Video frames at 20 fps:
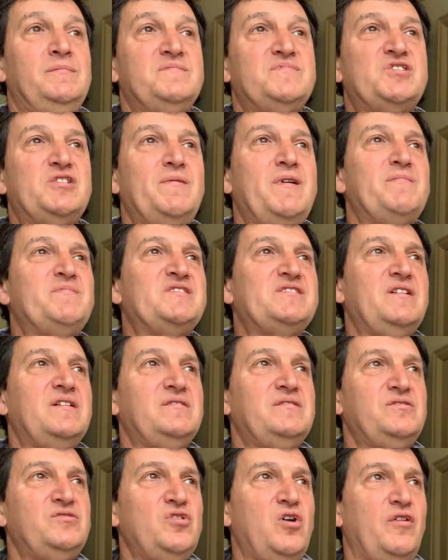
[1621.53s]
So it was
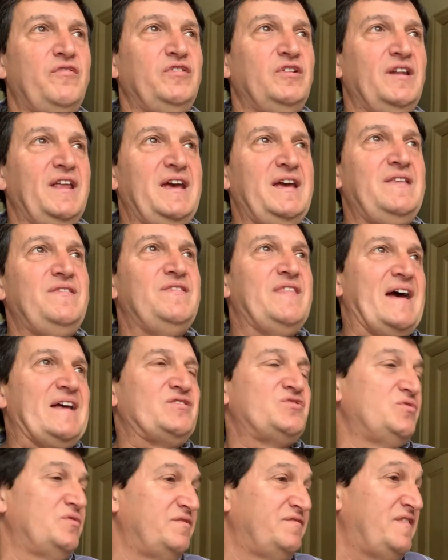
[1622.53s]
a novel in
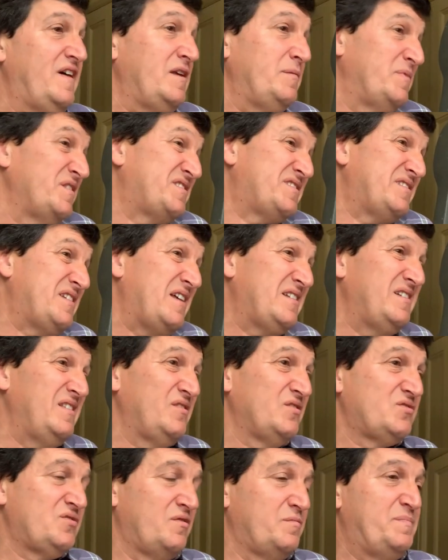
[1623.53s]
that sort of vein, but set in
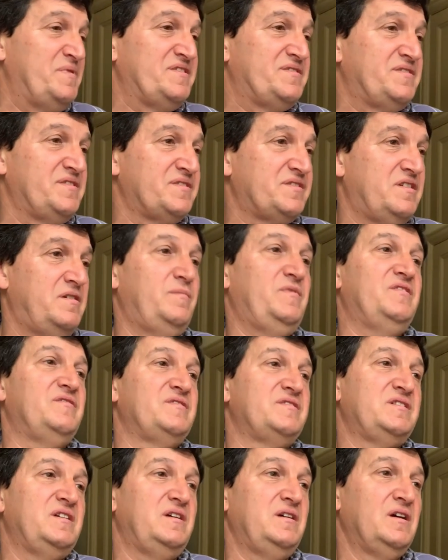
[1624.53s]
the sort of business
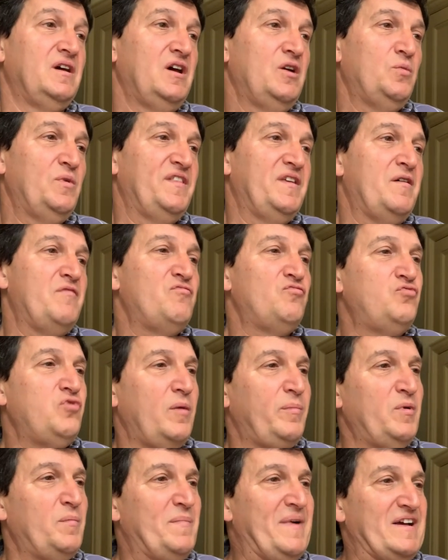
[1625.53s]
community with a
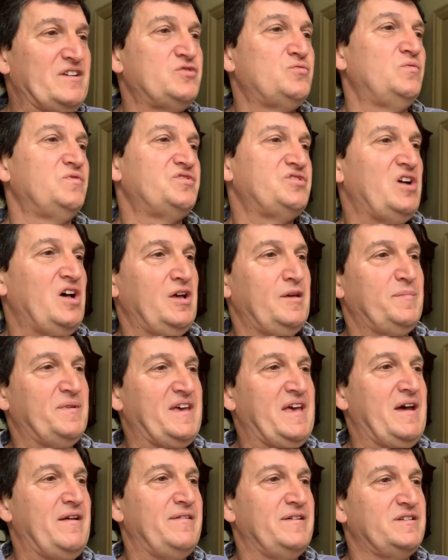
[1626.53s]
Robert Maxwell type
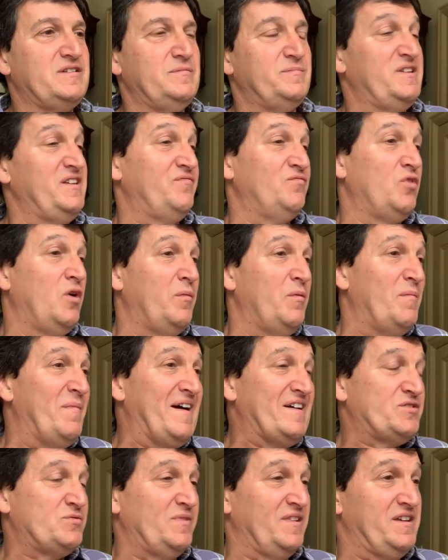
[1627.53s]
character. But even Robert
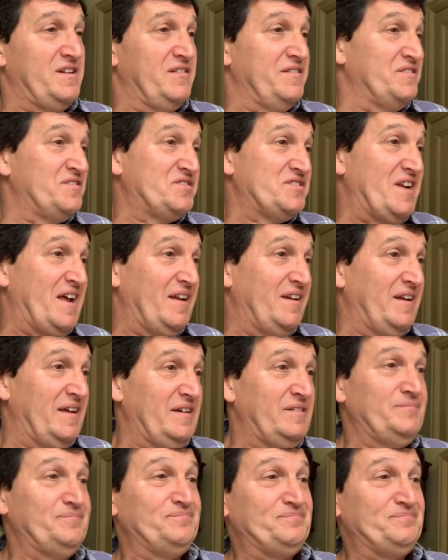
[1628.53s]
Maxwell, they don't understand now.